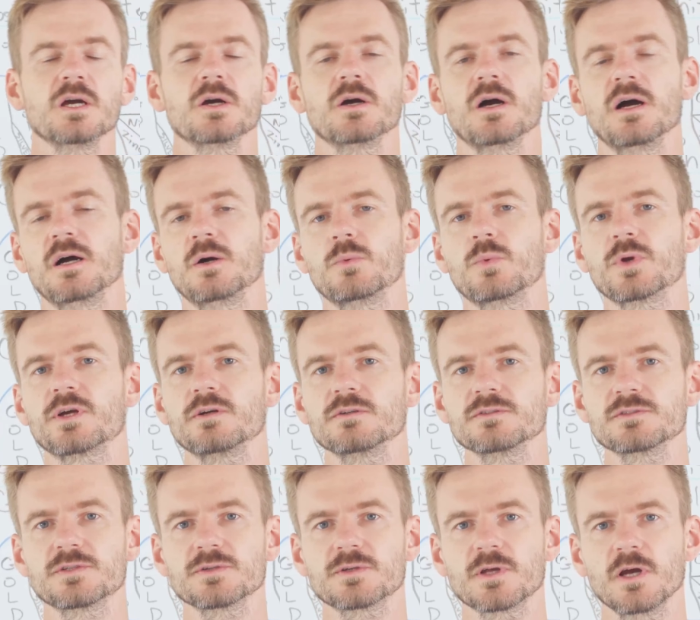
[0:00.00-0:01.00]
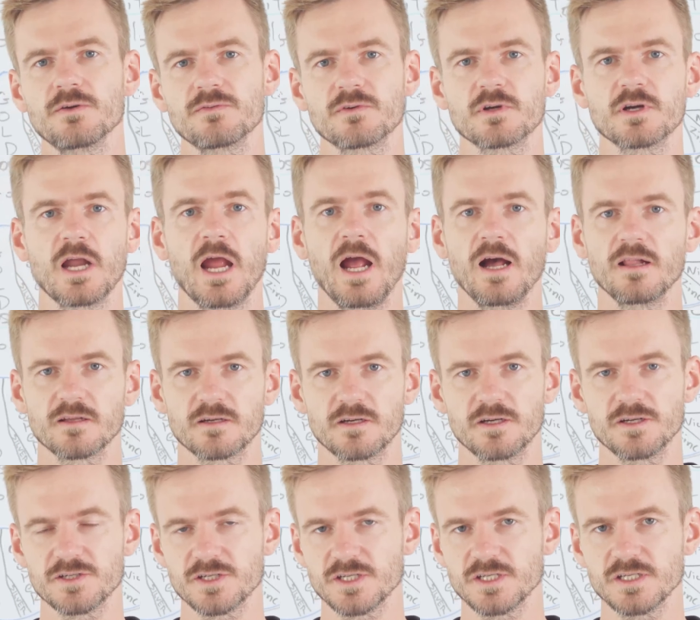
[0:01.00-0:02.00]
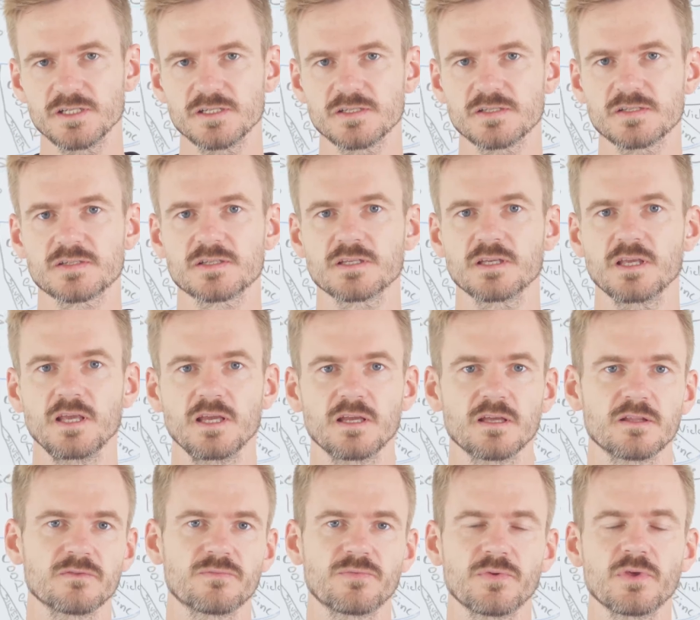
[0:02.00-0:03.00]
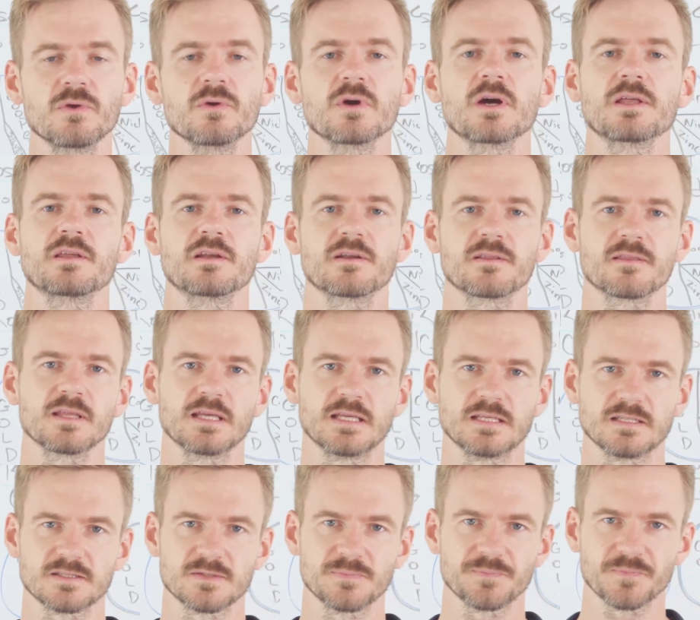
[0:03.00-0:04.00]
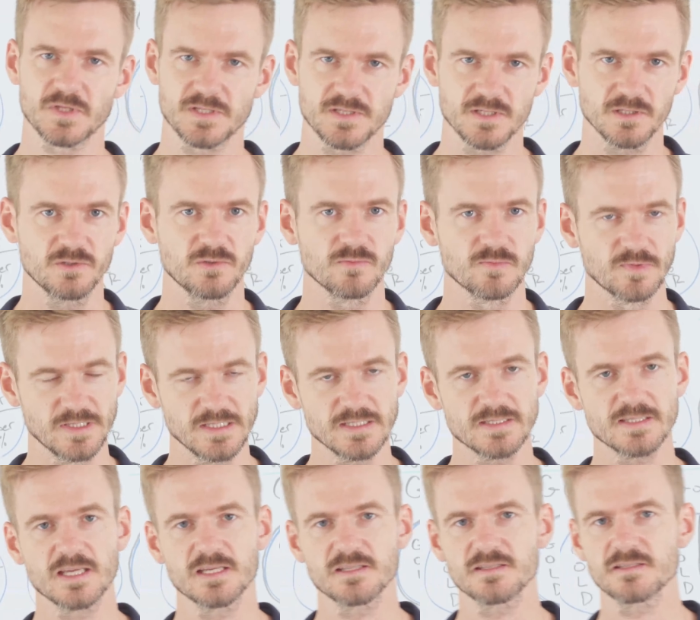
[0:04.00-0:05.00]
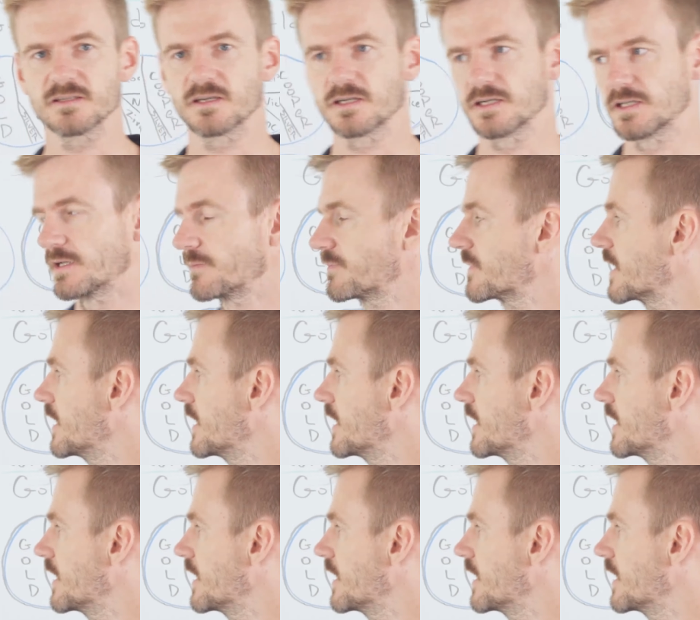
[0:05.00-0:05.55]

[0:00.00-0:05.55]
We're going to cover allergies and a few other things. So let's get started.